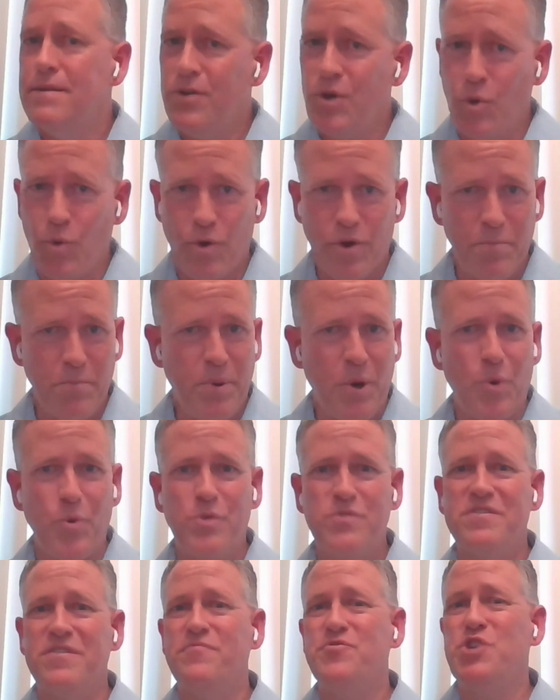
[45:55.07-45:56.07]
No
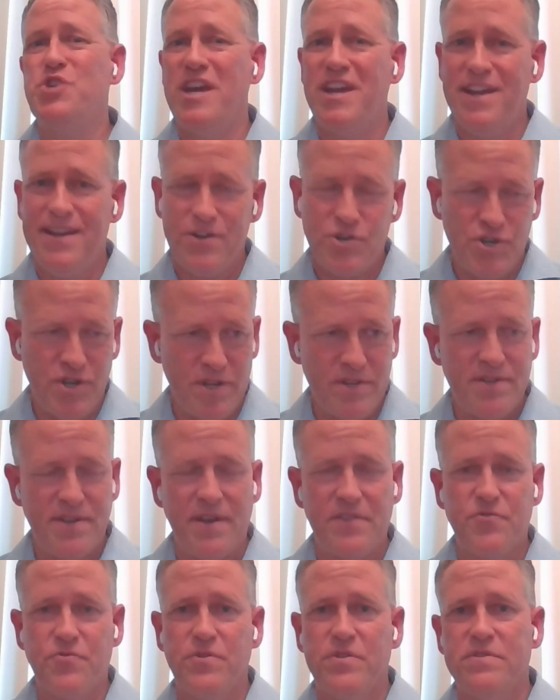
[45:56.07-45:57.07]
components have changed, et
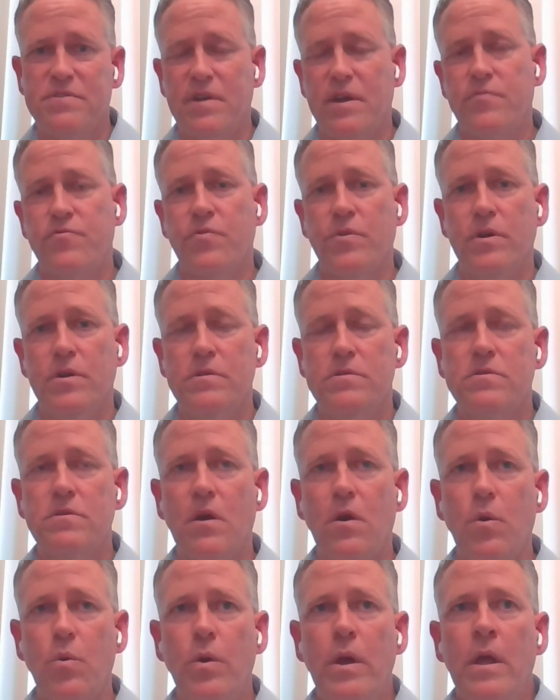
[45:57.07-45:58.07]
cetera, et cetera. And
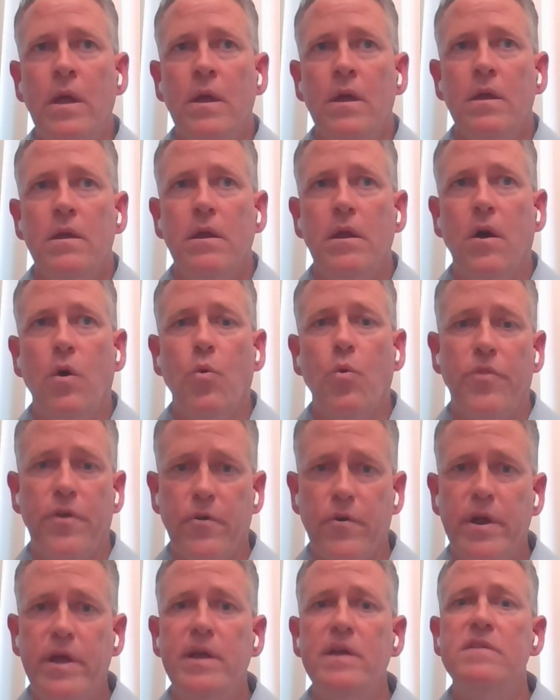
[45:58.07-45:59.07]
so,
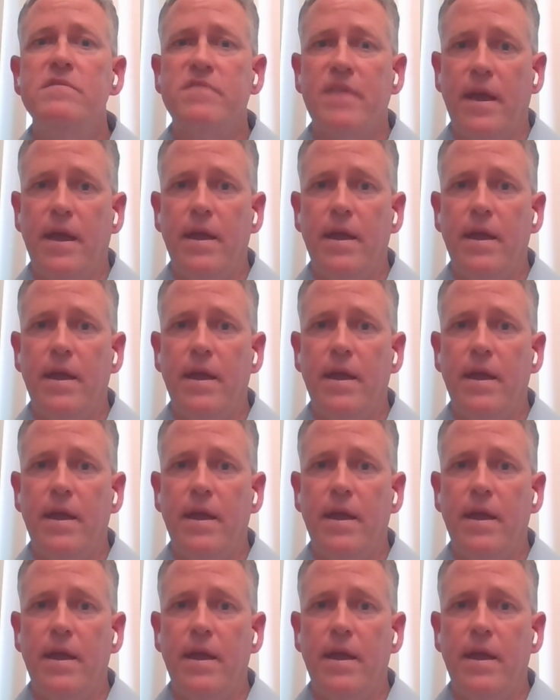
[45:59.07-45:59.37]
there is